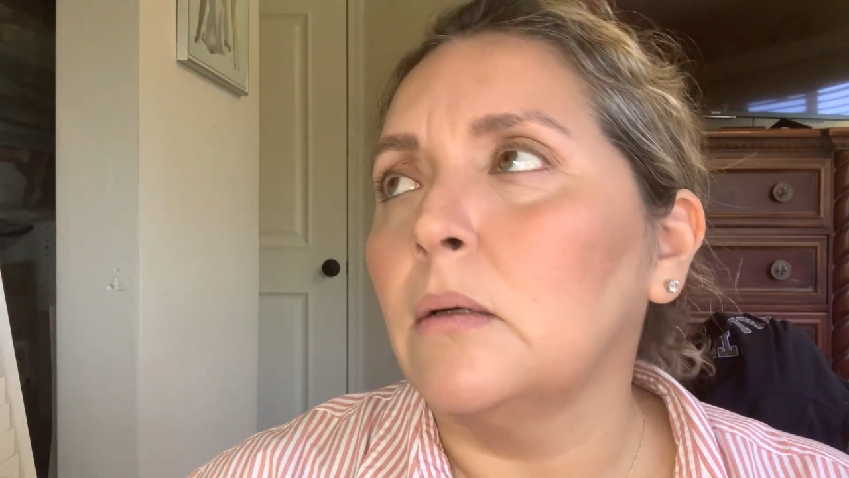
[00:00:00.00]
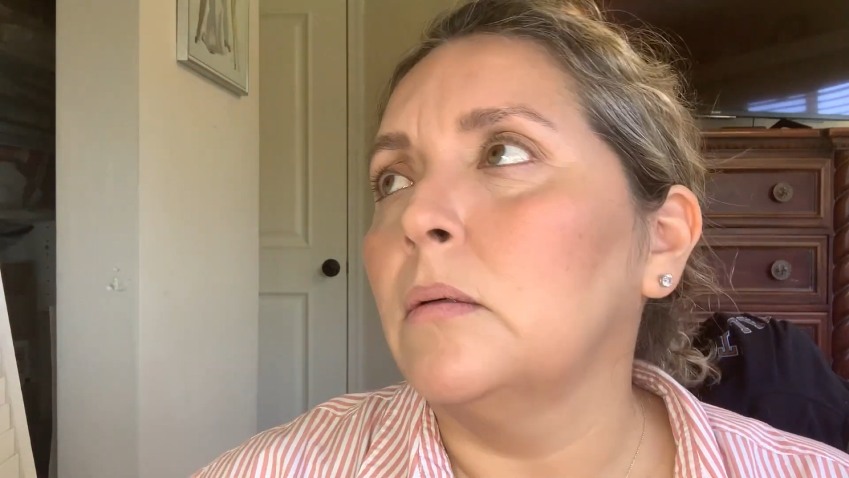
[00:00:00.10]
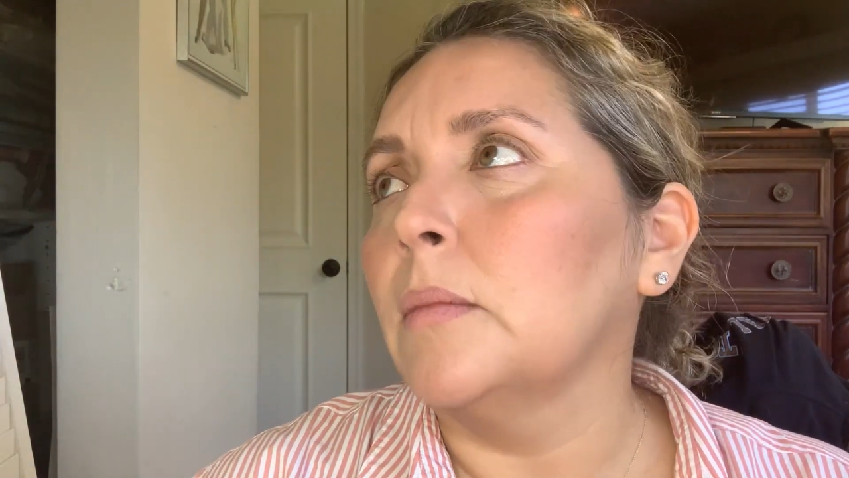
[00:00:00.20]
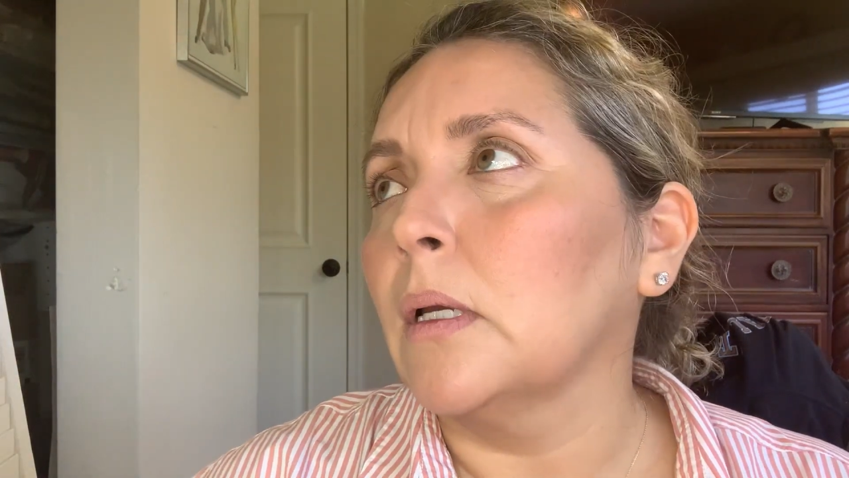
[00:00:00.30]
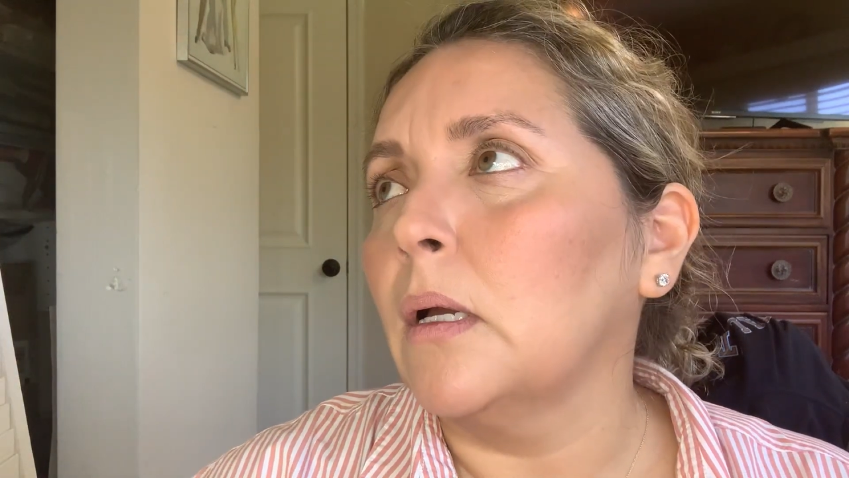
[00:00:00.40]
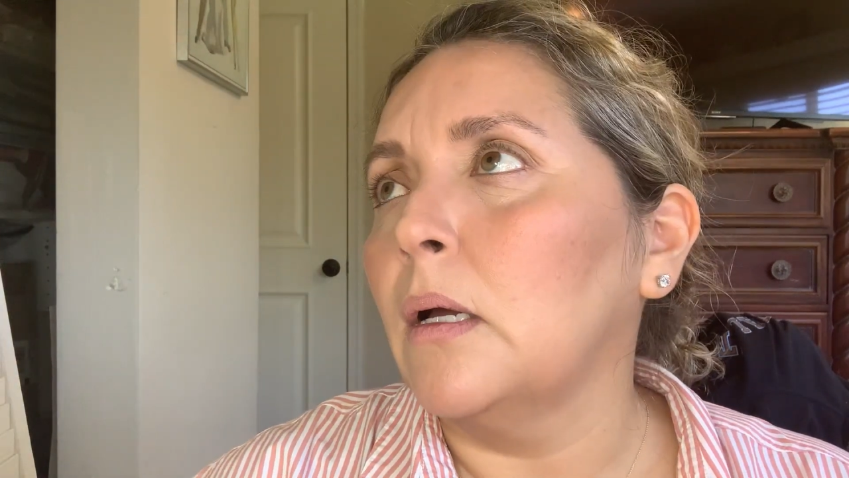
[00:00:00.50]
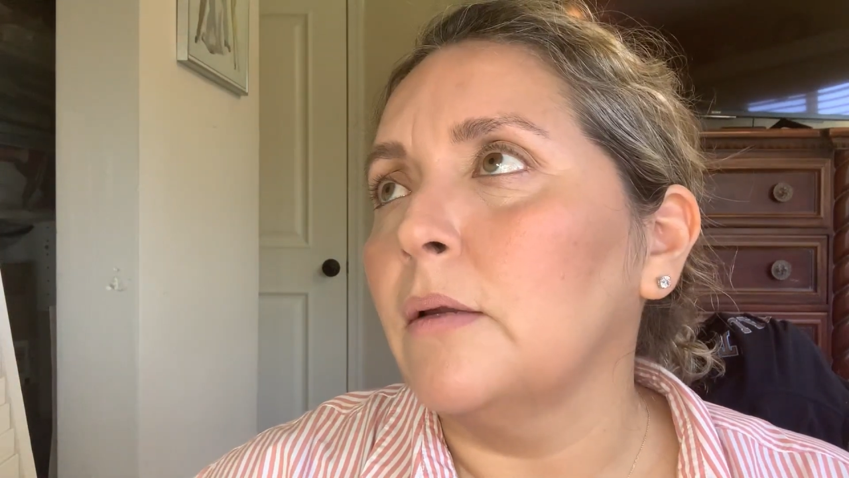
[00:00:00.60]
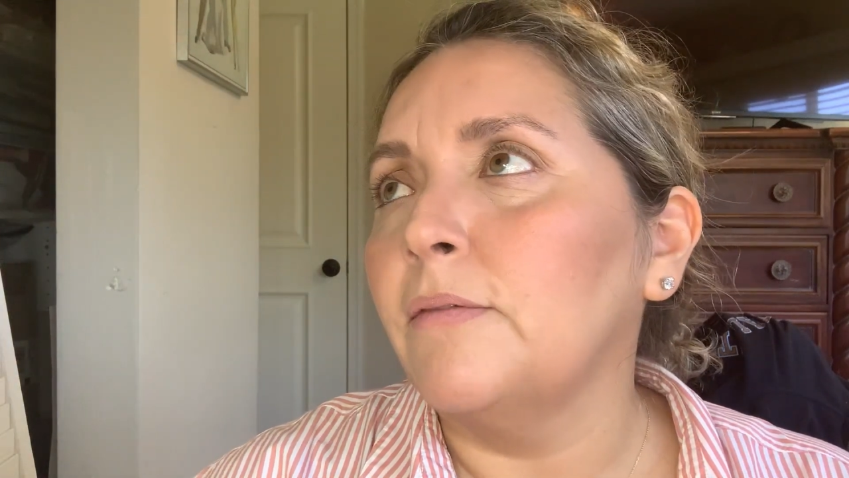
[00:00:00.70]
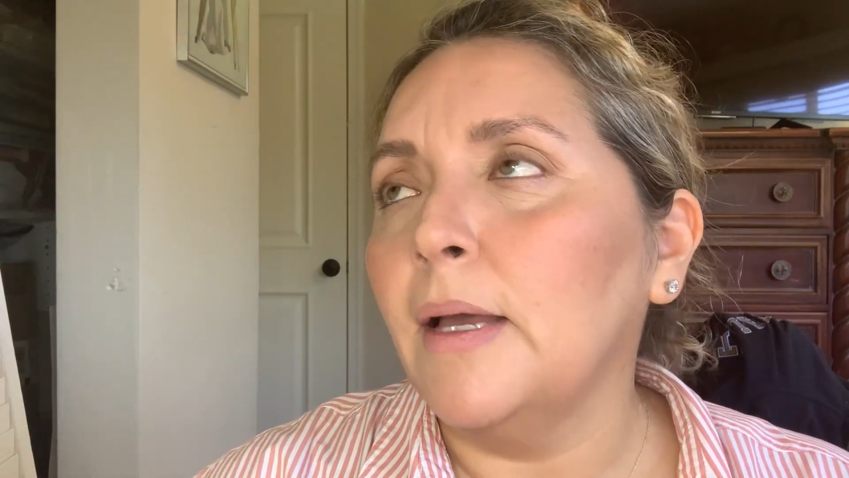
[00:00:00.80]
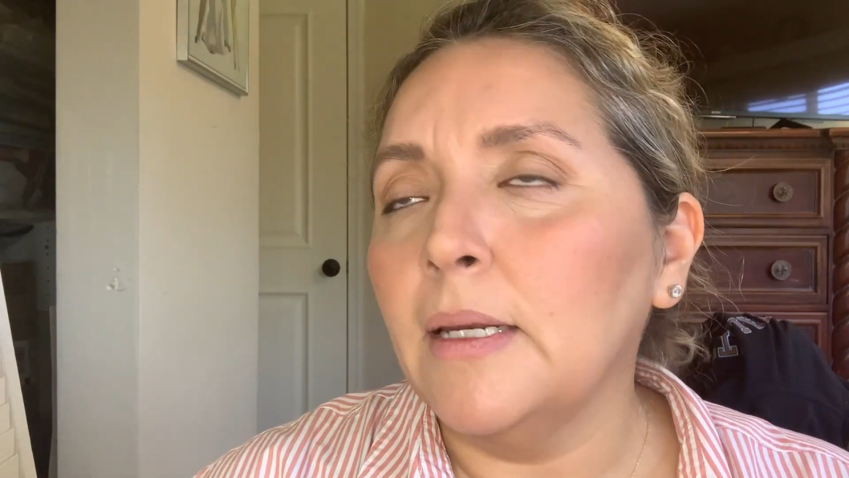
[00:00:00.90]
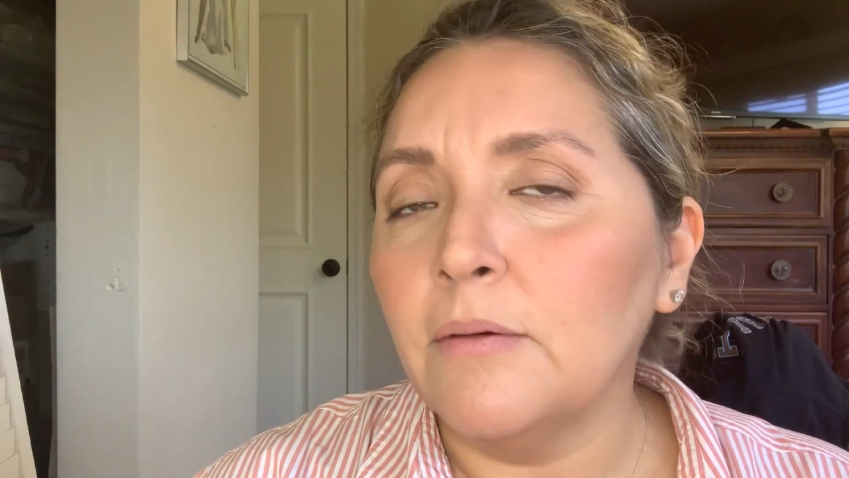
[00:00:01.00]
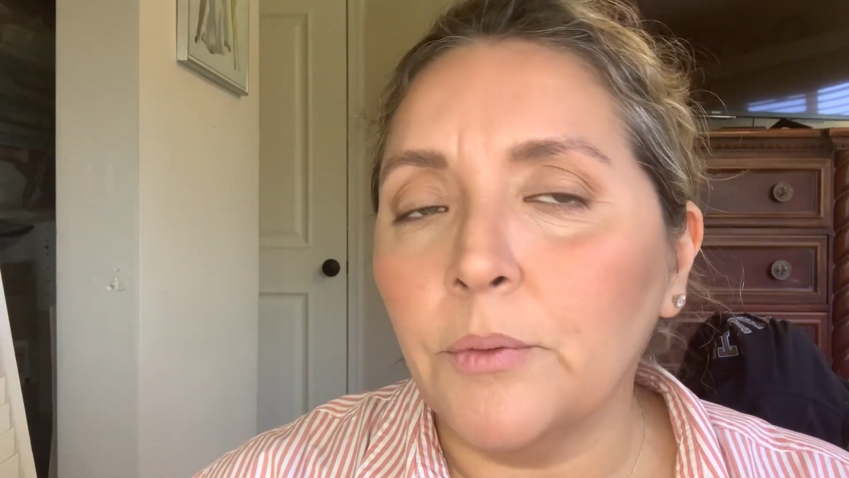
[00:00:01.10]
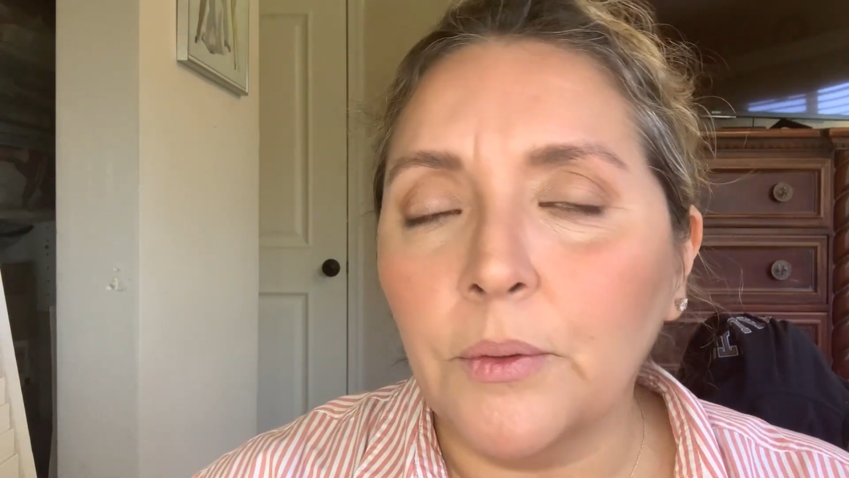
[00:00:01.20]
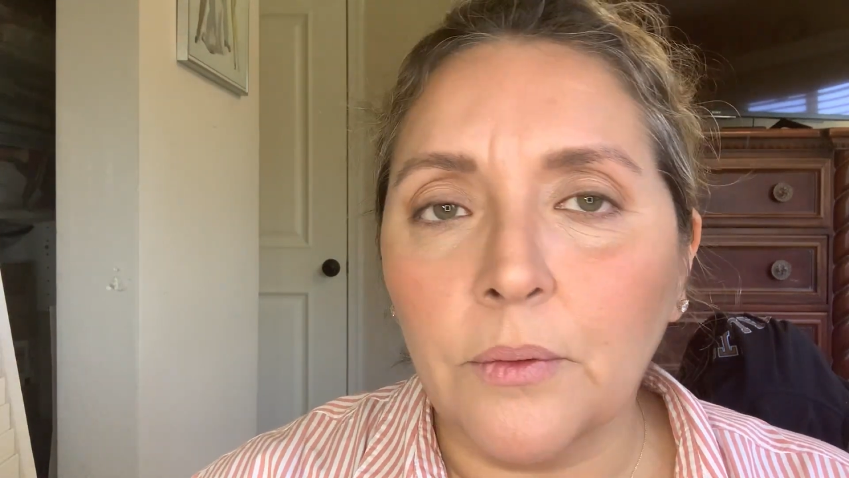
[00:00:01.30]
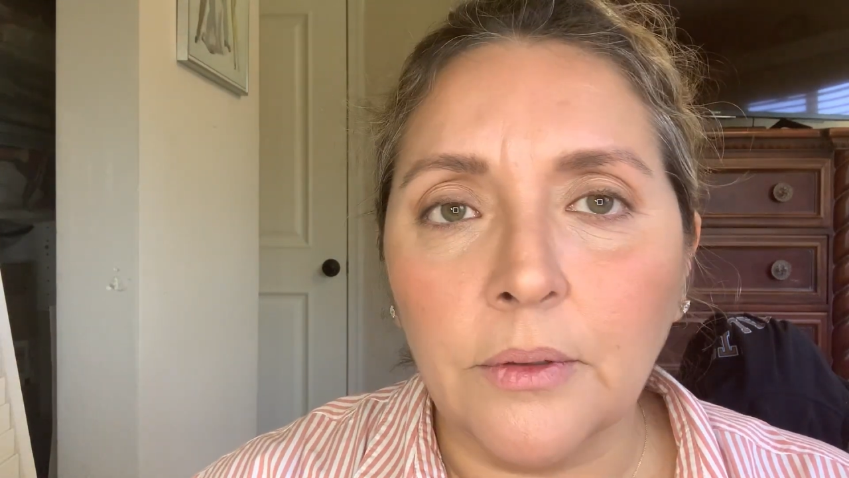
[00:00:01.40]
Oh my God, if I didn't
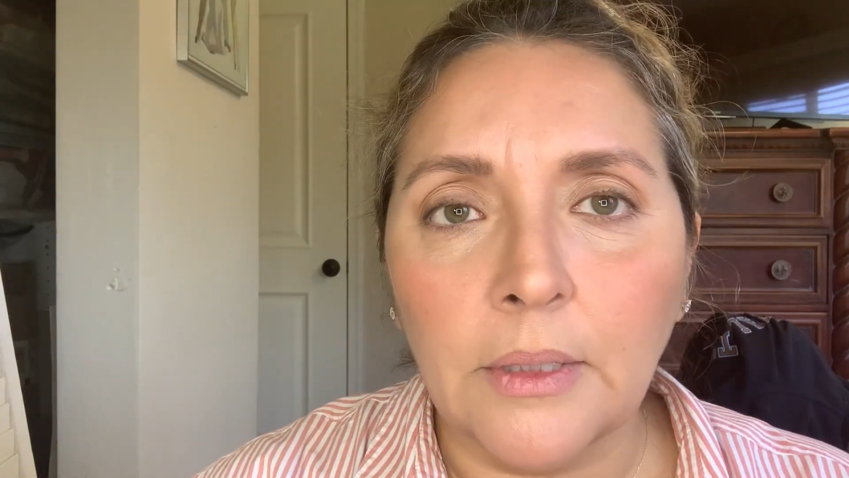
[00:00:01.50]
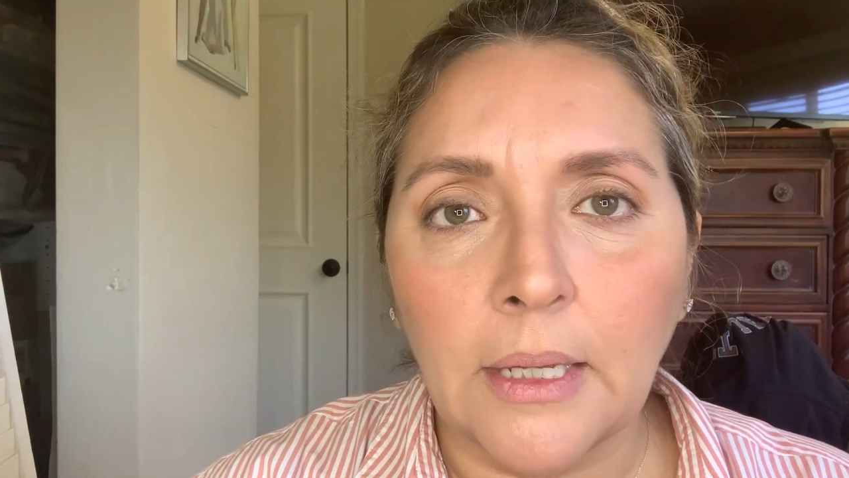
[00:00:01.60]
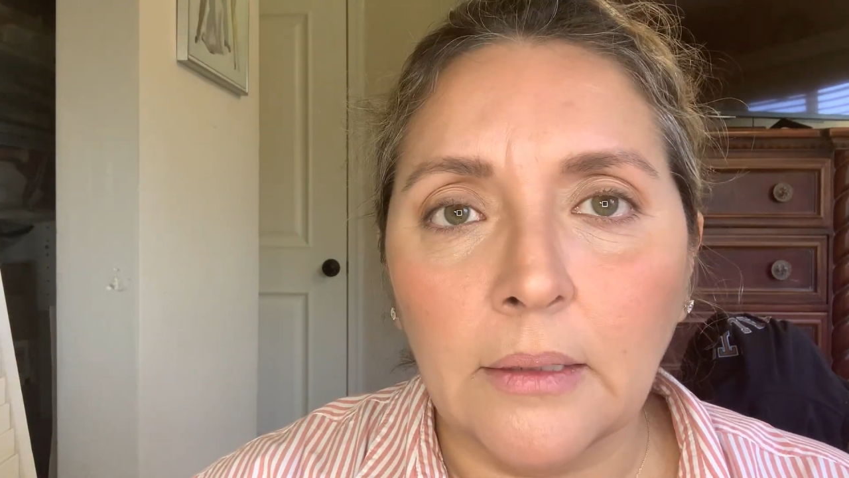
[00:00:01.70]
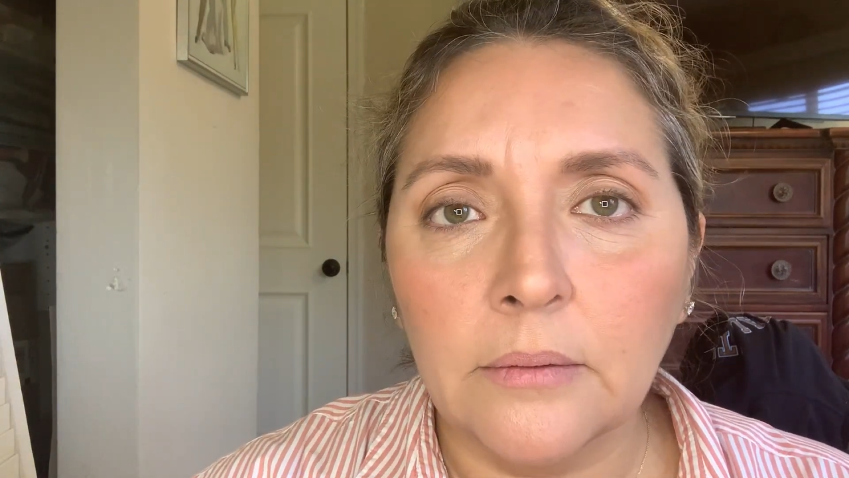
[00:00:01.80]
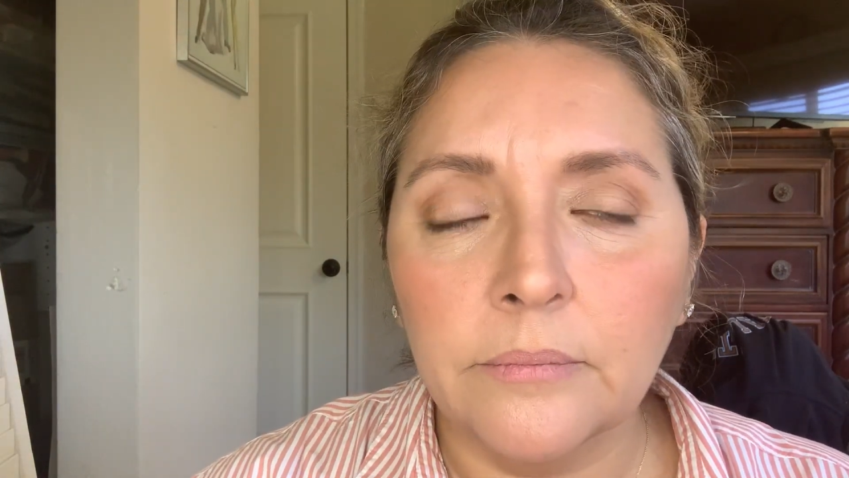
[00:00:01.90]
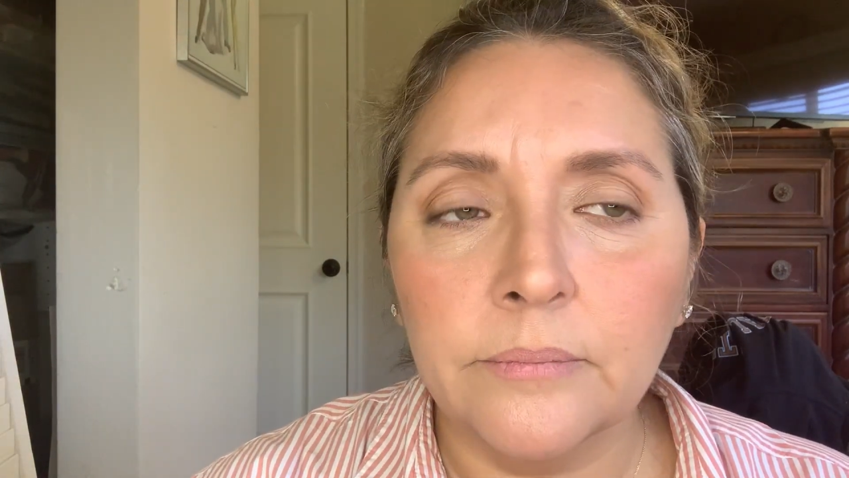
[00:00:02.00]
record that,